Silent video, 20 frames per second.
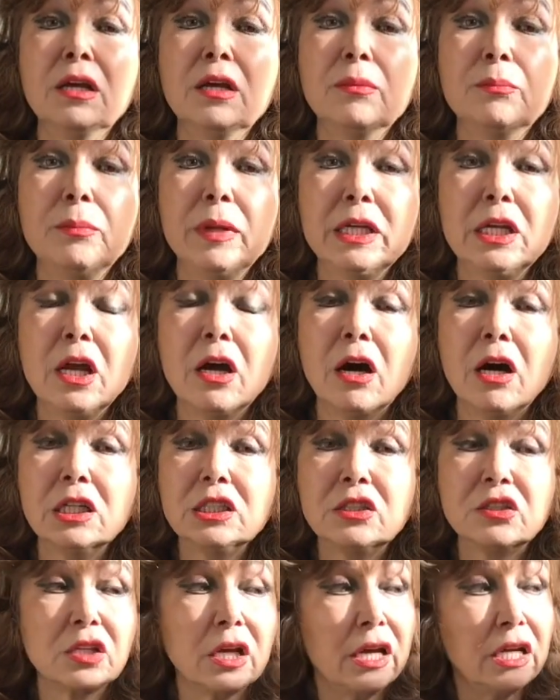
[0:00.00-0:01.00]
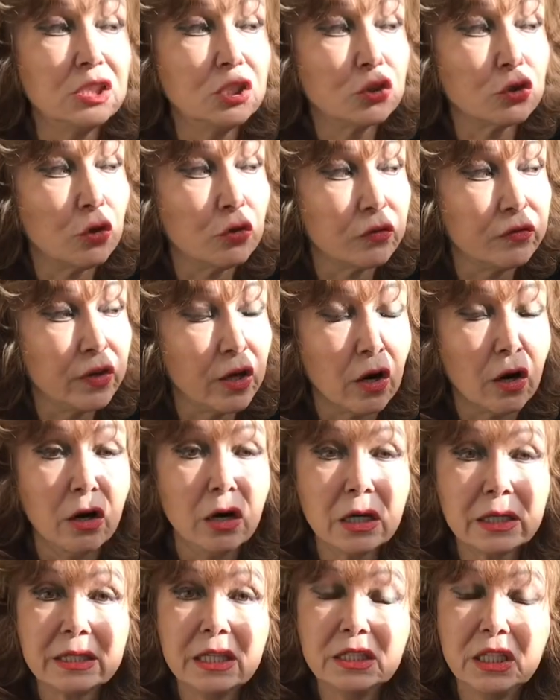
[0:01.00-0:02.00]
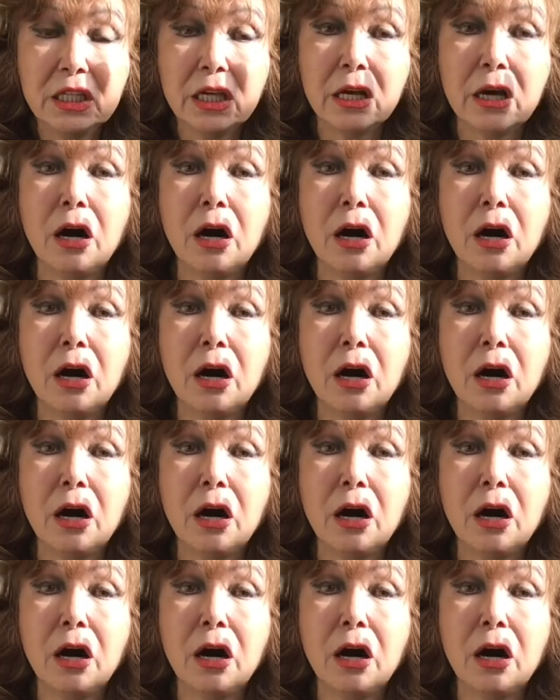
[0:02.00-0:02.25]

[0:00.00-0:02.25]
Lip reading: mini ice age, or we already